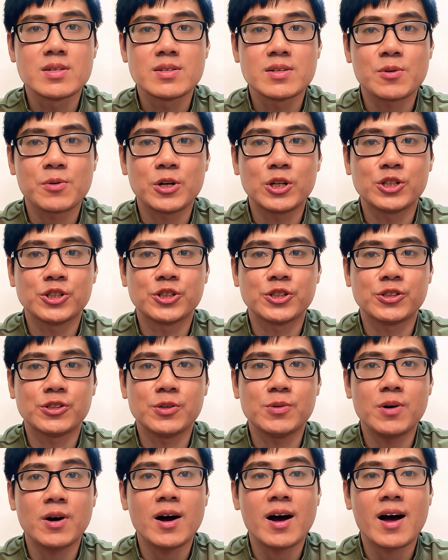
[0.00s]
there is
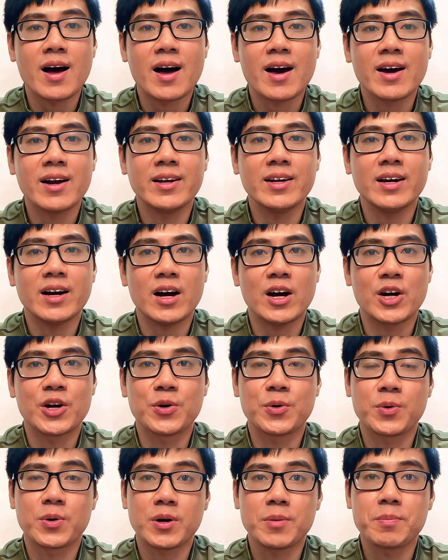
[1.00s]
still a highly
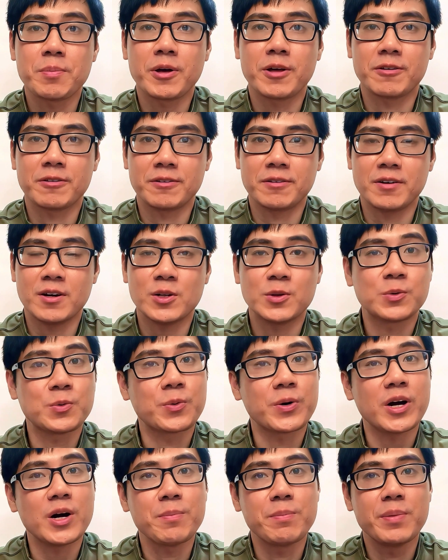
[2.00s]
accurate method
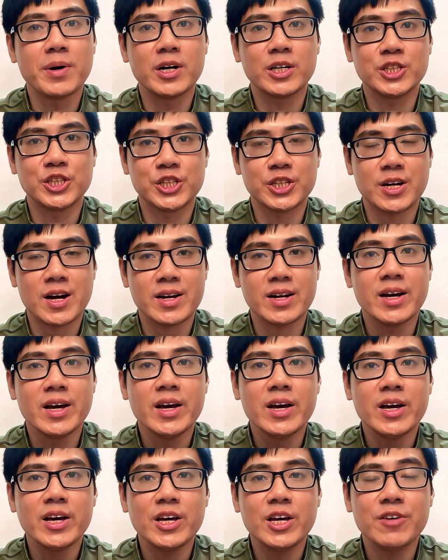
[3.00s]
to read a birth chart
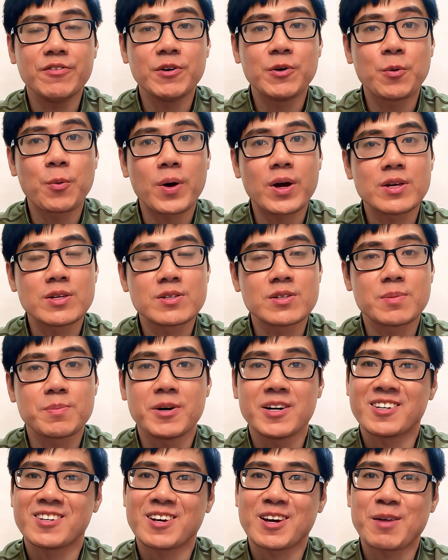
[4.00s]
even when the
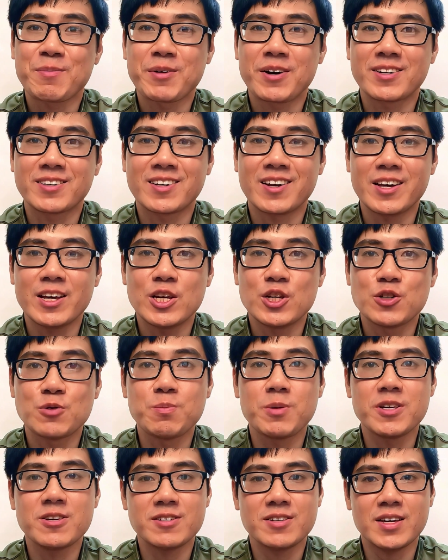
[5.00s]
birth time data
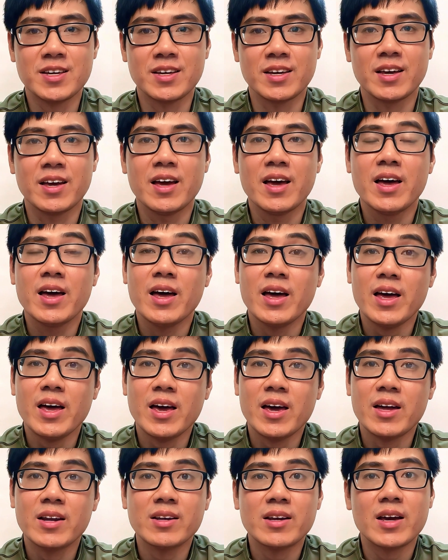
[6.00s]
is missing,
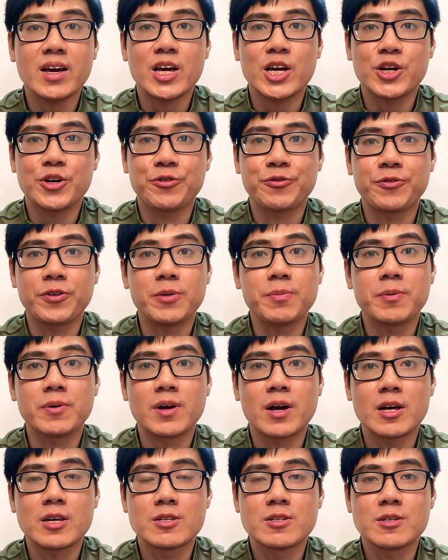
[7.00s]
and I have
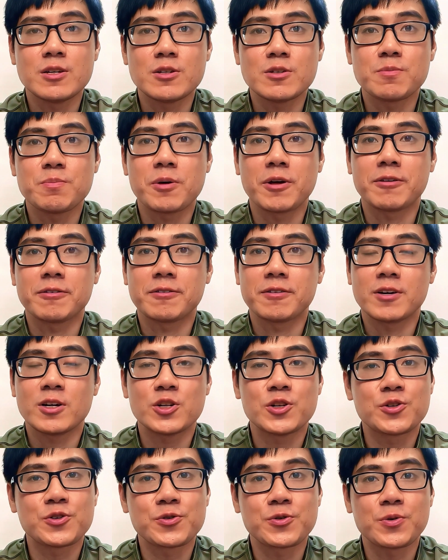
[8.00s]
applied this
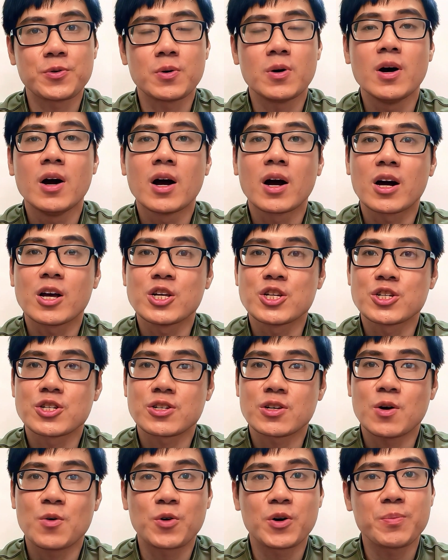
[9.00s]
method to
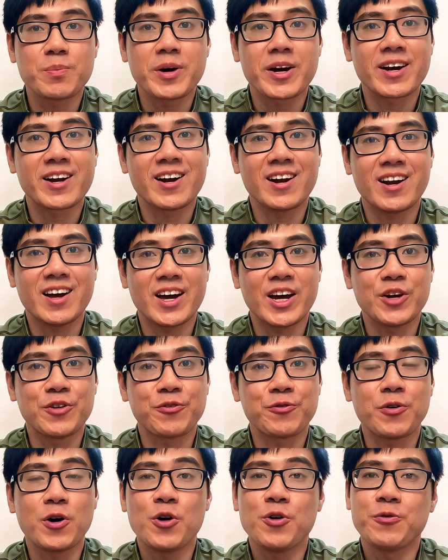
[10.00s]
consult with my
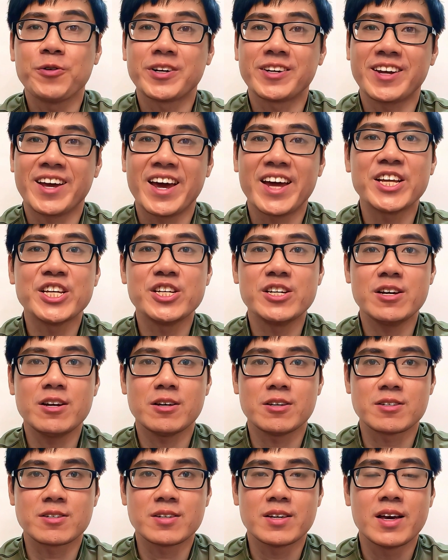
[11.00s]
client for over 10
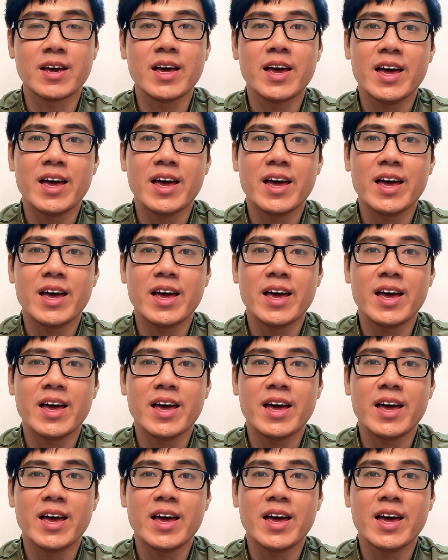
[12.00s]
years.